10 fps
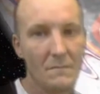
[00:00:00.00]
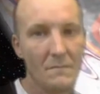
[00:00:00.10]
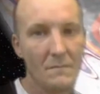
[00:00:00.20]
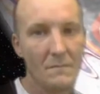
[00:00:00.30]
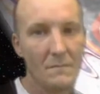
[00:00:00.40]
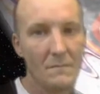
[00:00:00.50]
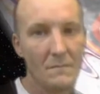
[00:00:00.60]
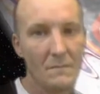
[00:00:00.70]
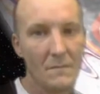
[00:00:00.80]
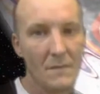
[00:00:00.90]

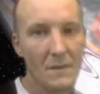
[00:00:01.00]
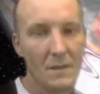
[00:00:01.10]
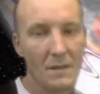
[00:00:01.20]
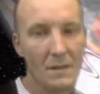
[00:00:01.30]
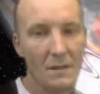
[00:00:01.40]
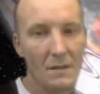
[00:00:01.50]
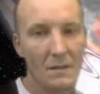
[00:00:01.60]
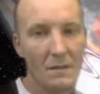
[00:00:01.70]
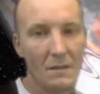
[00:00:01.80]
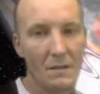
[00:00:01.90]

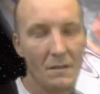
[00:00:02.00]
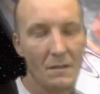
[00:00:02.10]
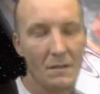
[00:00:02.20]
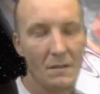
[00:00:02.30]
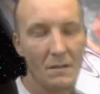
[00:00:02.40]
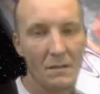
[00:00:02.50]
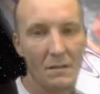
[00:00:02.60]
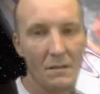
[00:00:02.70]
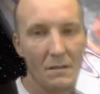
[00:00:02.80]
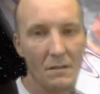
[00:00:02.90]

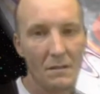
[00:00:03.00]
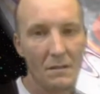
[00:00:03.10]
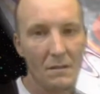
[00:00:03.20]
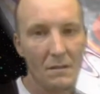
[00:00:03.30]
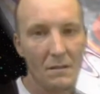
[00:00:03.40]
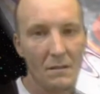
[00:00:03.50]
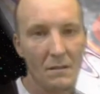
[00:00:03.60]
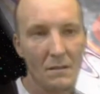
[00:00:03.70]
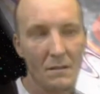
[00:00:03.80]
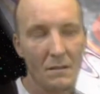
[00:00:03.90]

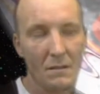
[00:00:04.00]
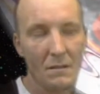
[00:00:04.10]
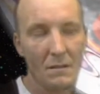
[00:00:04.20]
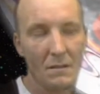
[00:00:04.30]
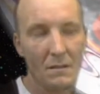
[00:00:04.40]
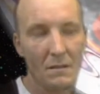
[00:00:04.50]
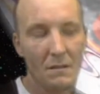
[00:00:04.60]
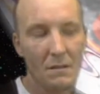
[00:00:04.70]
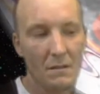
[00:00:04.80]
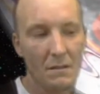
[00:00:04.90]

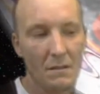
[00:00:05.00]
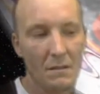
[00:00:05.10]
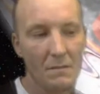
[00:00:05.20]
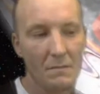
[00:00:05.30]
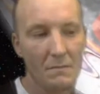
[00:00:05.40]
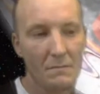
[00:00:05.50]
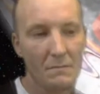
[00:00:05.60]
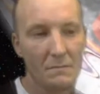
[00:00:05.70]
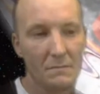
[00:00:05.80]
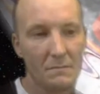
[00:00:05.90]

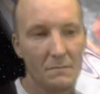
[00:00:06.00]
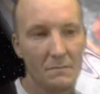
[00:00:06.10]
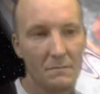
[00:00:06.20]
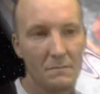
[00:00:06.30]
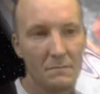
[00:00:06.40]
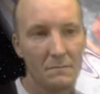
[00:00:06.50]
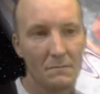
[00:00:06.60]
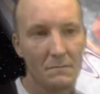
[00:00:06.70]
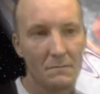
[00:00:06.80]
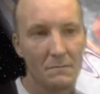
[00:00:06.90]

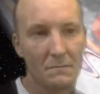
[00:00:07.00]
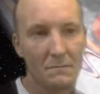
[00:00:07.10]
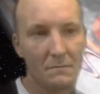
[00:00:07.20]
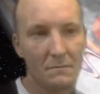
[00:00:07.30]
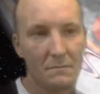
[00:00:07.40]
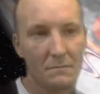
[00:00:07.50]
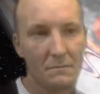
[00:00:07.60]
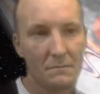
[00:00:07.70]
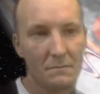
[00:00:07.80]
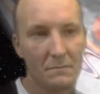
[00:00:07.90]
(not speaking)